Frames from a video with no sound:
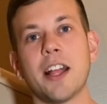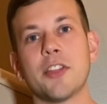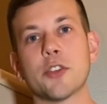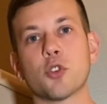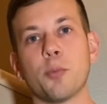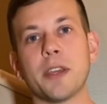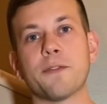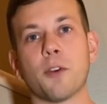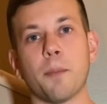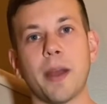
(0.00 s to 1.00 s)
This will be
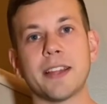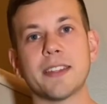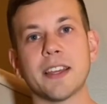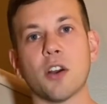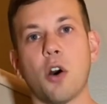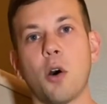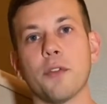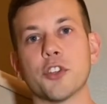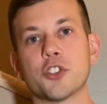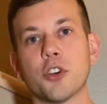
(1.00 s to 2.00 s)
fermenting all
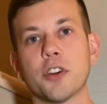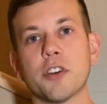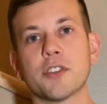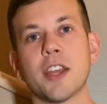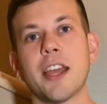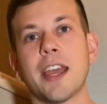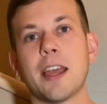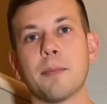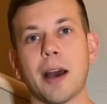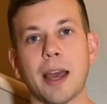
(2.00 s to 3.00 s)
the sugars
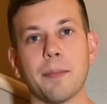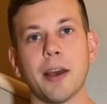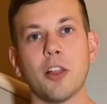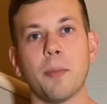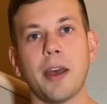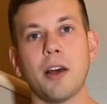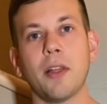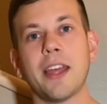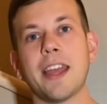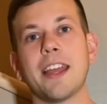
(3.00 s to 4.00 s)
in my
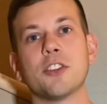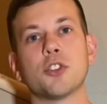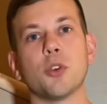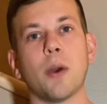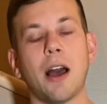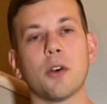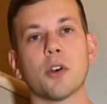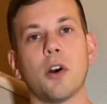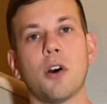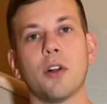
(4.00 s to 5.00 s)
Melomel into
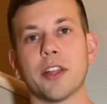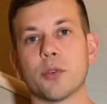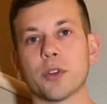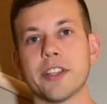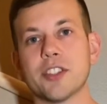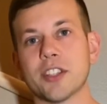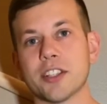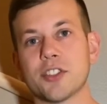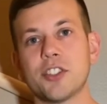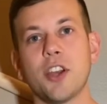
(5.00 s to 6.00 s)
alcohol and releasing
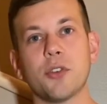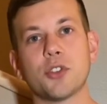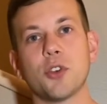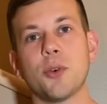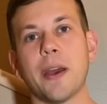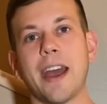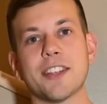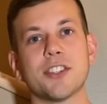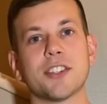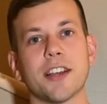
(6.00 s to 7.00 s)
CO2
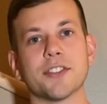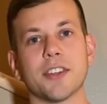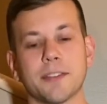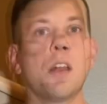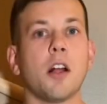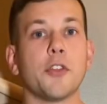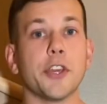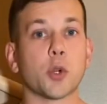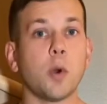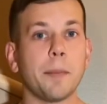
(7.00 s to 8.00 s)
as it does it.
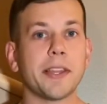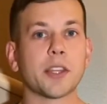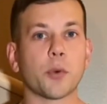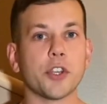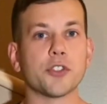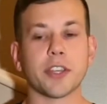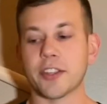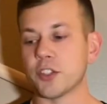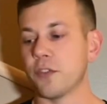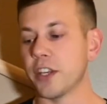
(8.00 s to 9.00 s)
The equipment that we're using
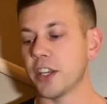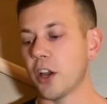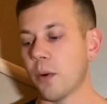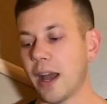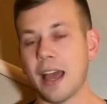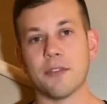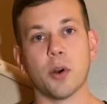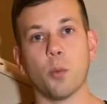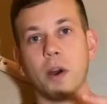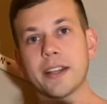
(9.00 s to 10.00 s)
in this video, I have
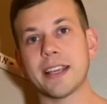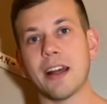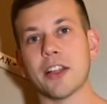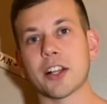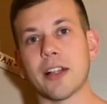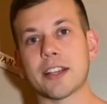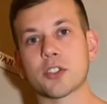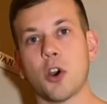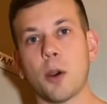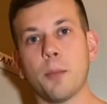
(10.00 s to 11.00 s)
a 1 gallon Glass
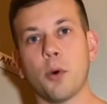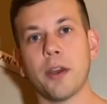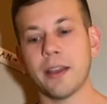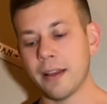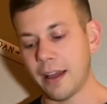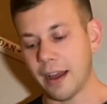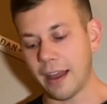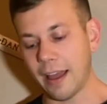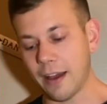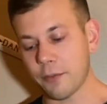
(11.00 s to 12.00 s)
Carboy,
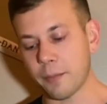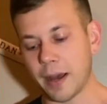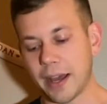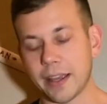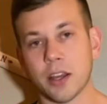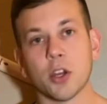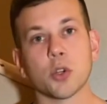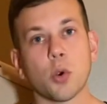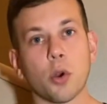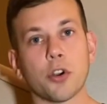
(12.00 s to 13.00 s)
I have my
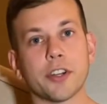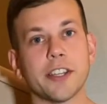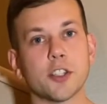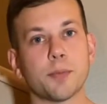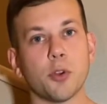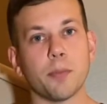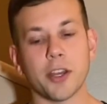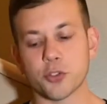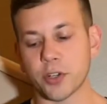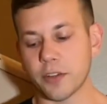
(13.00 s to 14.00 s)
1/4 teaspoon
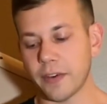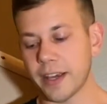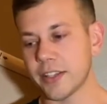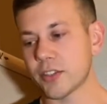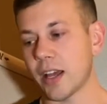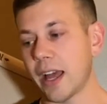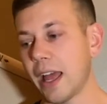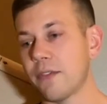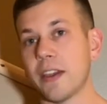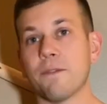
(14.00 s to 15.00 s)
measuring device, I
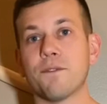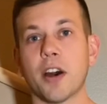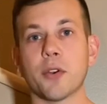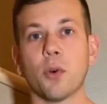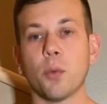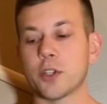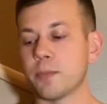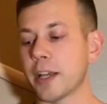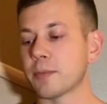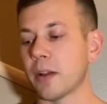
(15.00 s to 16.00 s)
have a funnel
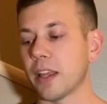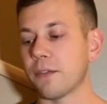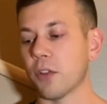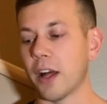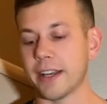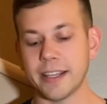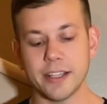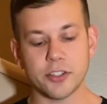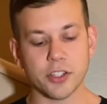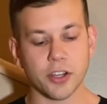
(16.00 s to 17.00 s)
which makes my life a lot
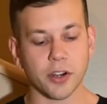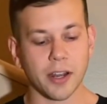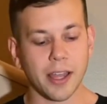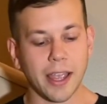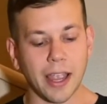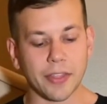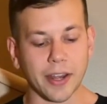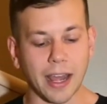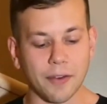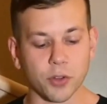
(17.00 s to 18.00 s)
easier, and
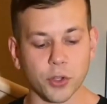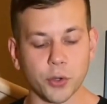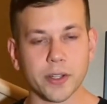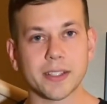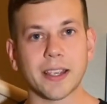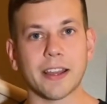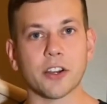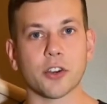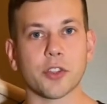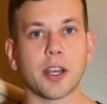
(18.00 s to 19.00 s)
then I have a little
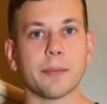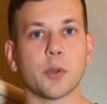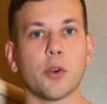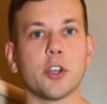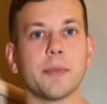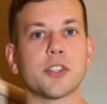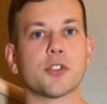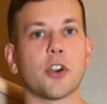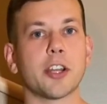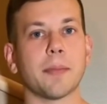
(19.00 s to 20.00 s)
container that I'm going to be
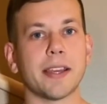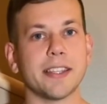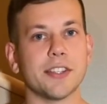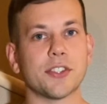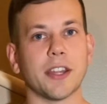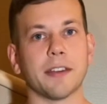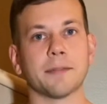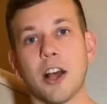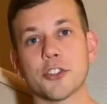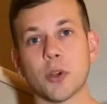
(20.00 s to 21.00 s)
starting my yeast
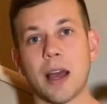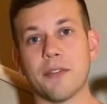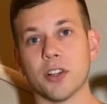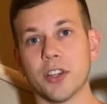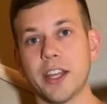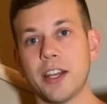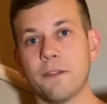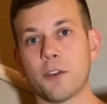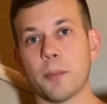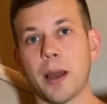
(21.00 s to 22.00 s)
in. I also have a
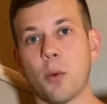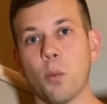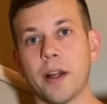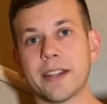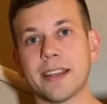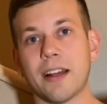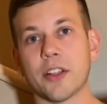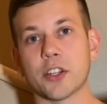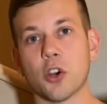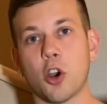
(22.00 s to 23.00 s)
lid for my 1
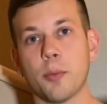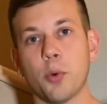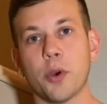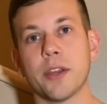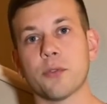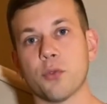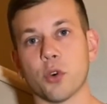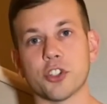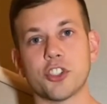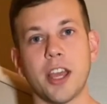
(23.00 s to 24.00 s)
gallon carboy
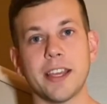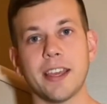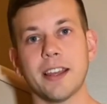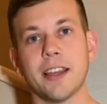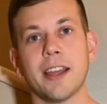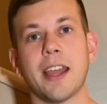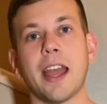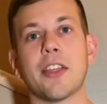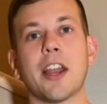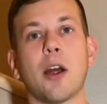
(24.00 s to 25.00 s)
for shaking,
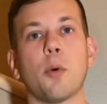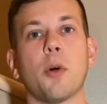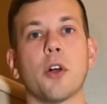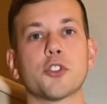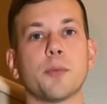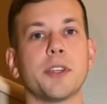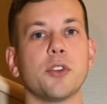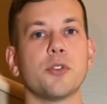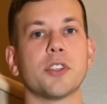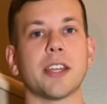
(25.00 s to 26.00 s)
and then I will also be
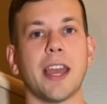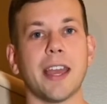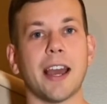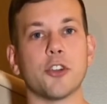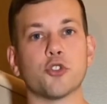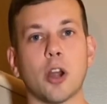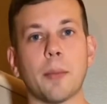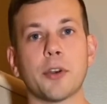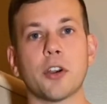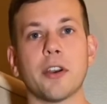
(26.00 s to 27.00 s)
using a
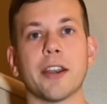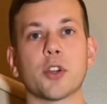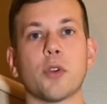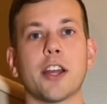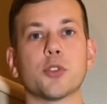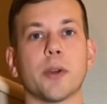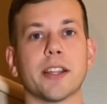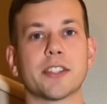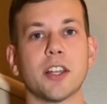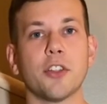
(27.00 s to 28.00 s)
hydrometer and a
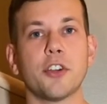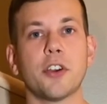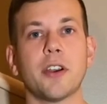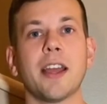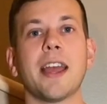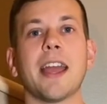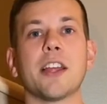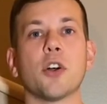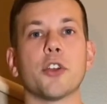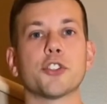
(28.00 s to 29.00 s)
graduated cylinder,
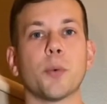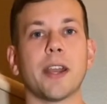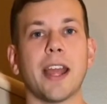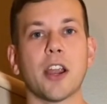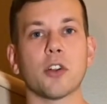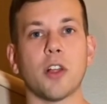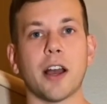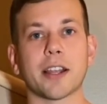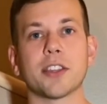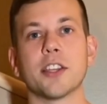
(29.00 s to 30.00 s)
and also an
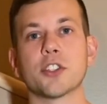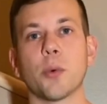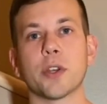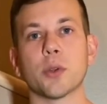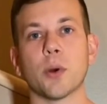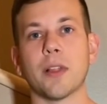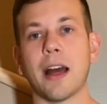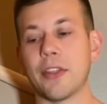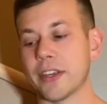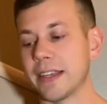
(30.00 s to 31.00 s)
airlock that is going to
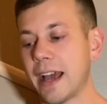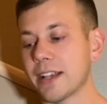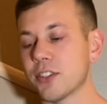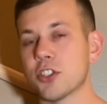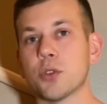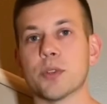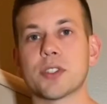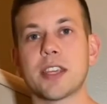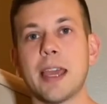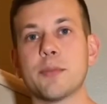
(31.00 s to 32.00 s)
allow the gases to
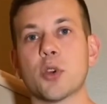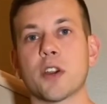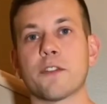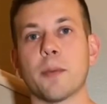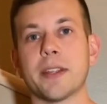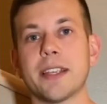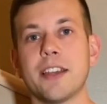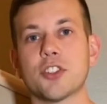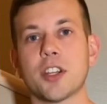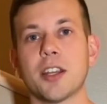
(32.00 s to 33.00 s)
escape during
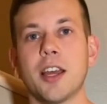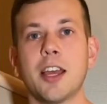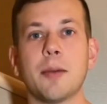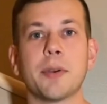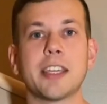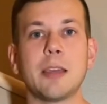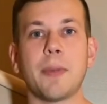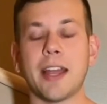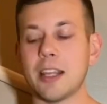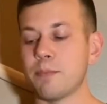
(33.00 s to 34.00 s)
fermentation, but
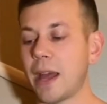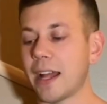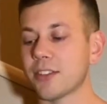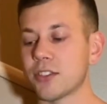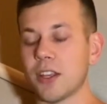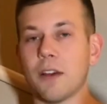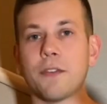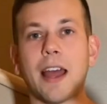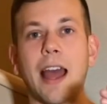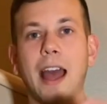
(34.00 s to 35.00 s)
keep any bad
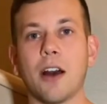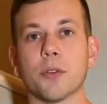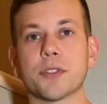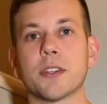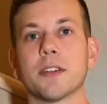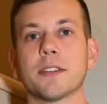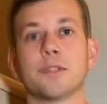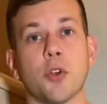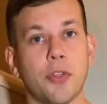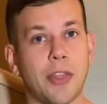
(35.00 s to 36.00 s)
stuff out.
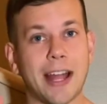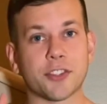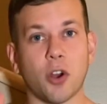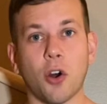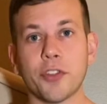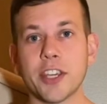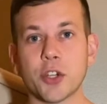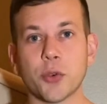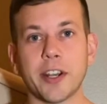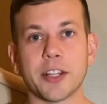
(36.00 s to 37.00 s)
So that's all the
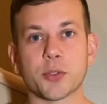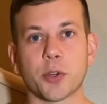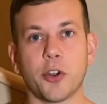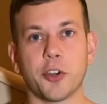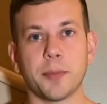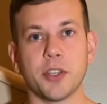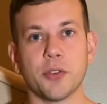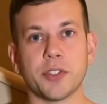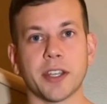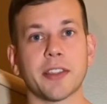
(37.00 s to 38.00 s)
ingredients we're going to be
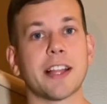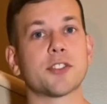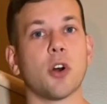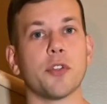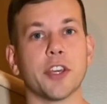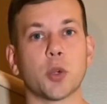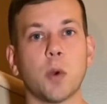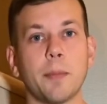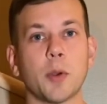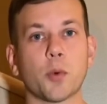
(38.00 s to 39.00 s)
using. That's all the
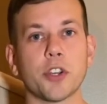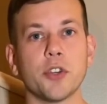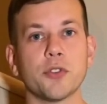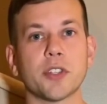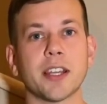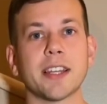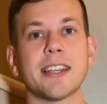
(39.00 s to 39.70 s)
equipment we're using.